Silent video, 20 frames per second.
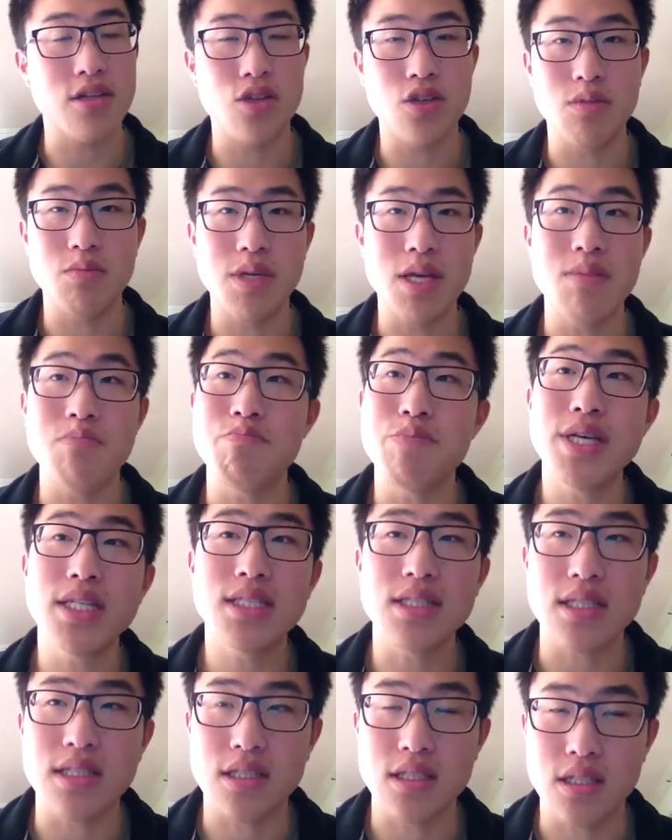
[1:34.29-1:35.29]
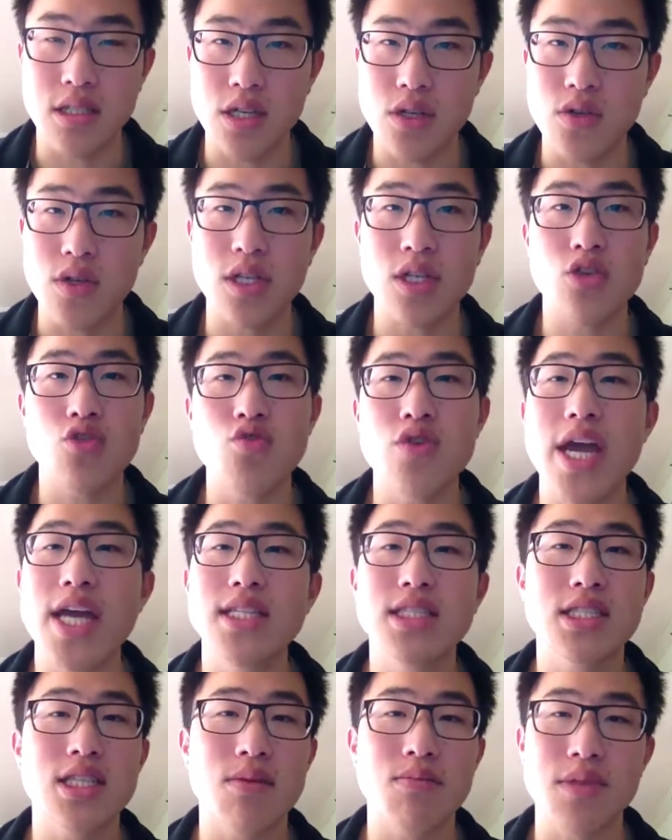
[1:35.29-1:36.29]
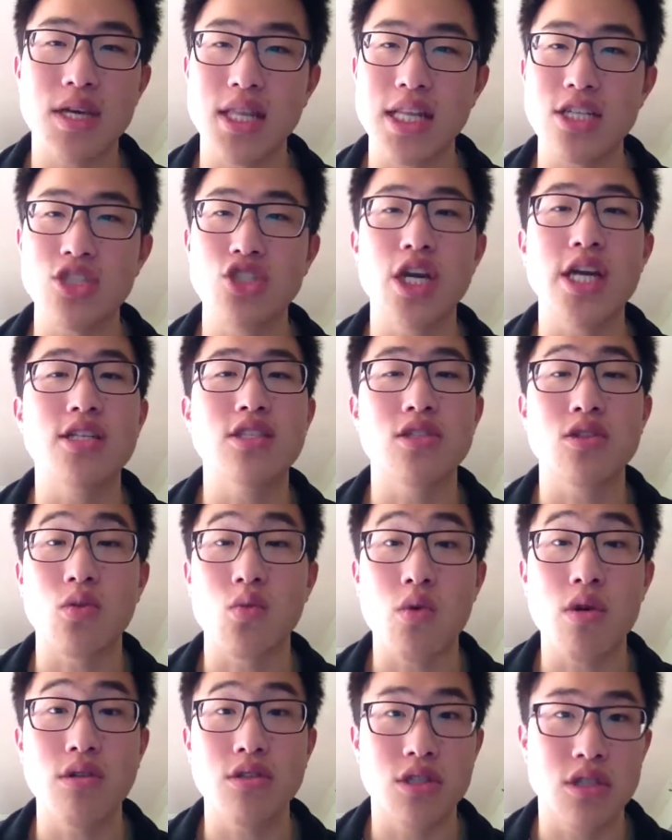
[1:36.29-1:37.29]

You could be in business, you could create something that changes the world.